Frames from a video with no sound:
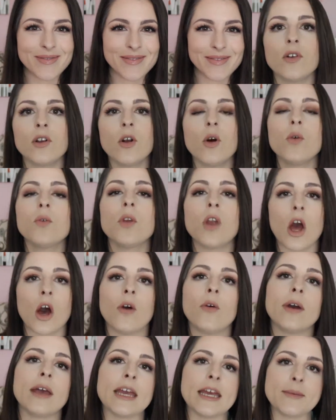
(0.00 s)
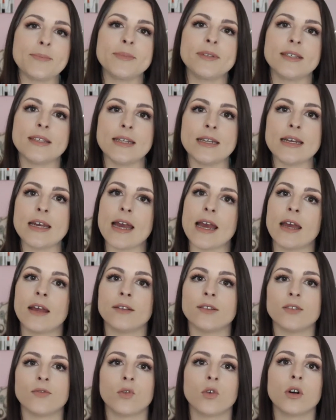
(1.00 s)
If you don't know, Ipsy
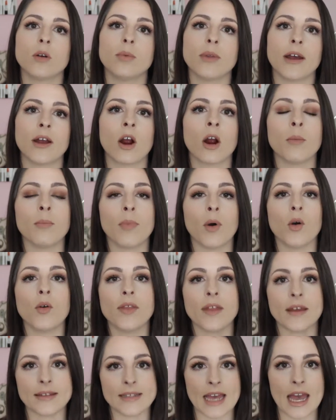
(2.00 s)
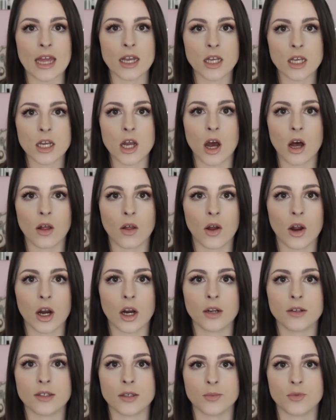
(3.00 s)
and Sephora Play are both
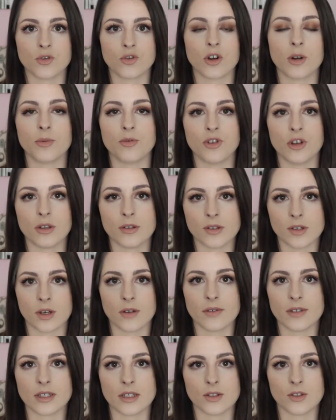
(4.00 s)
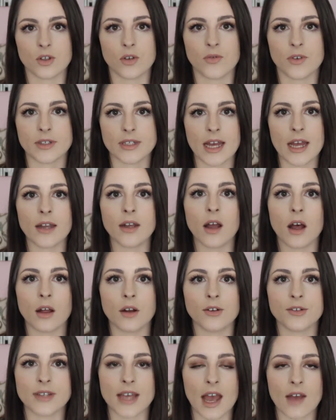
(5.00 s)
$10 subscription services. So for
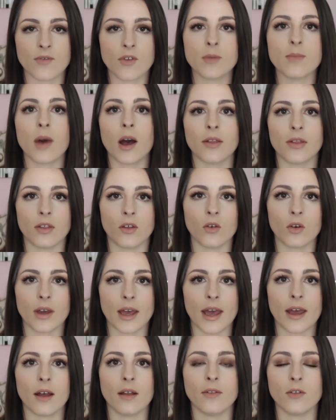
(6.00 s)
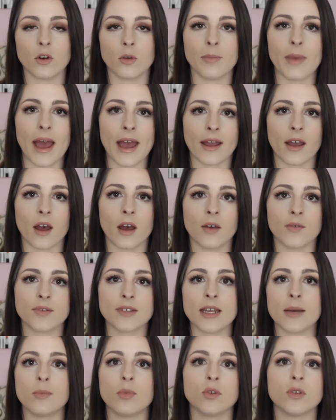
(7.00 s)
$10 every month, you'll get a little bag of
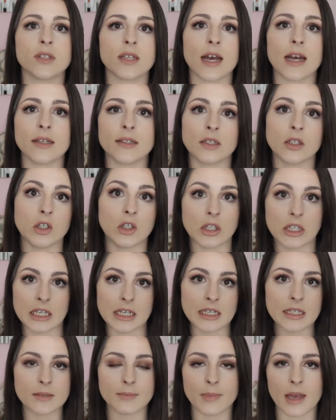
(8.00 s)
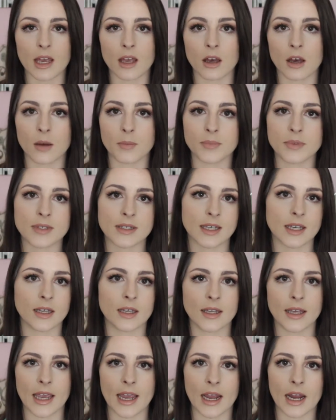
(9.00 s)
sample size goodies, makeup,
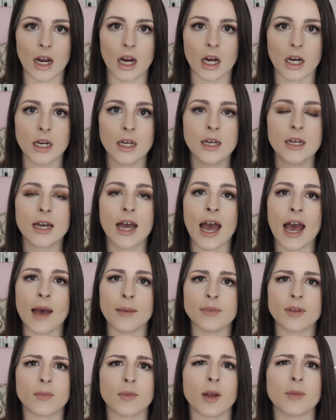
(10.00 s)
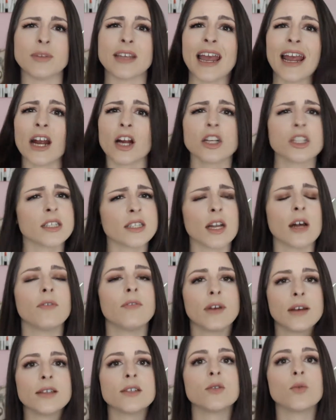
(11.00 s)
skincare, sometimes hair
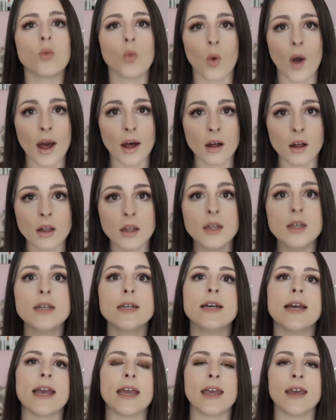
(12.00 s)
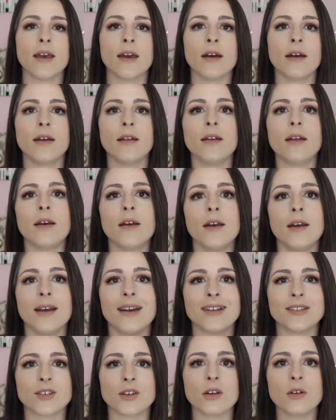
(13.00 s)
stuff as well. And
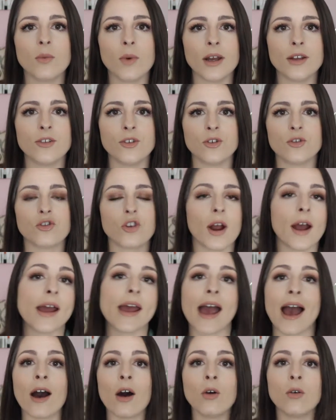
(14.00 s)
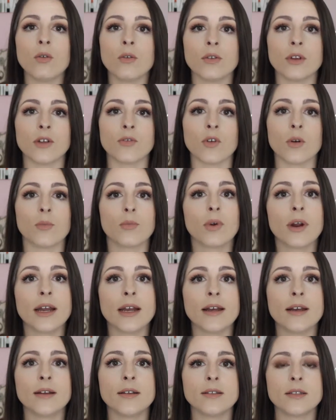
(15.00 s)
it's a good way to try out different
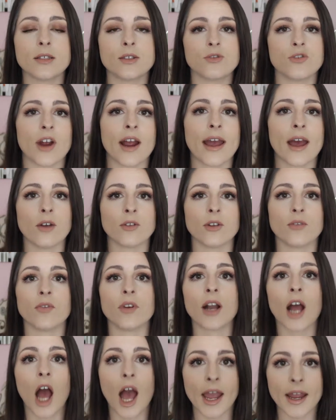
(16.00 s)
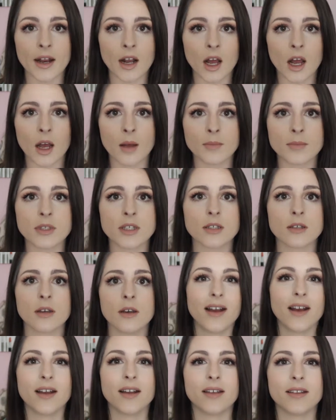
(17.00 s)
brands, try out different items.
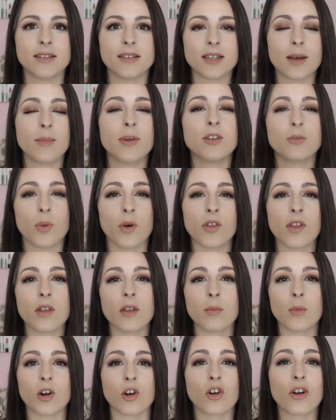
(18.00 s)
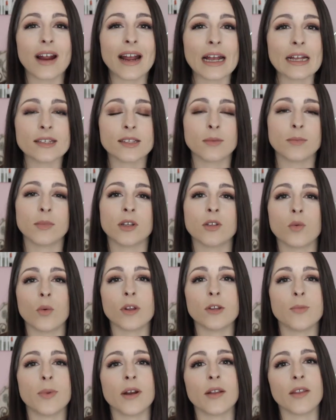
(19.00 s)
Some months both of them are great, some months
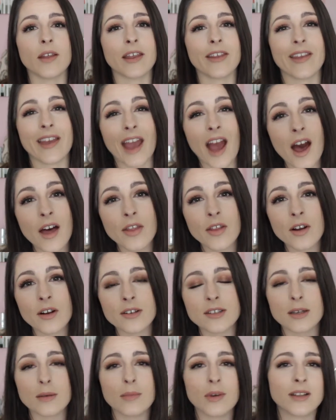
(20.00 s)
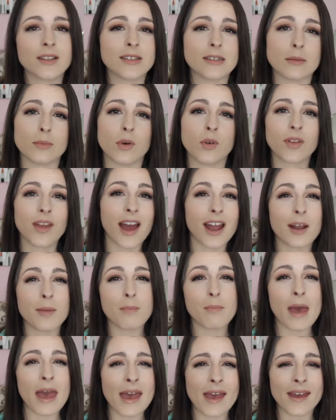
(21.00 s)
one's better than the other, some months they're both kind of
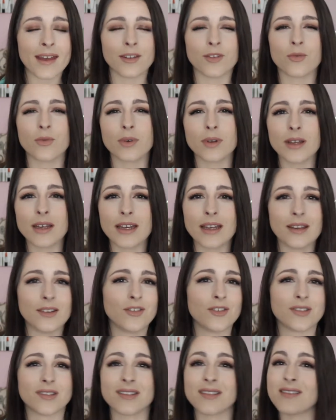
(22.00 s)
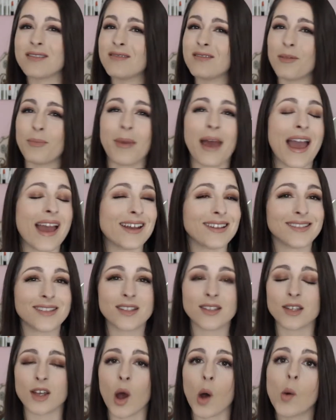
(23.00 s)
meh. It's really just
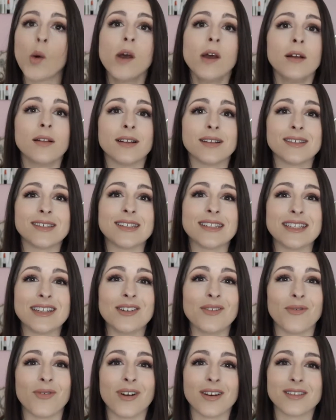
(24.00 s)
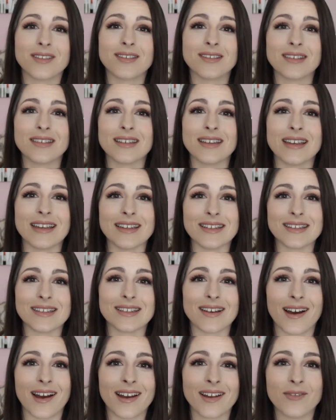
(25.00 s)
depends. So let's see what's
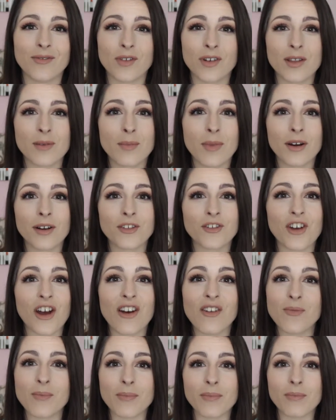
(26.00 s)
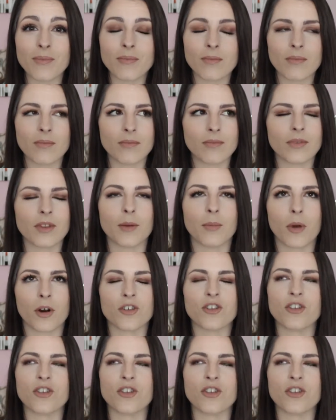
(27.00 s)
inside for the month of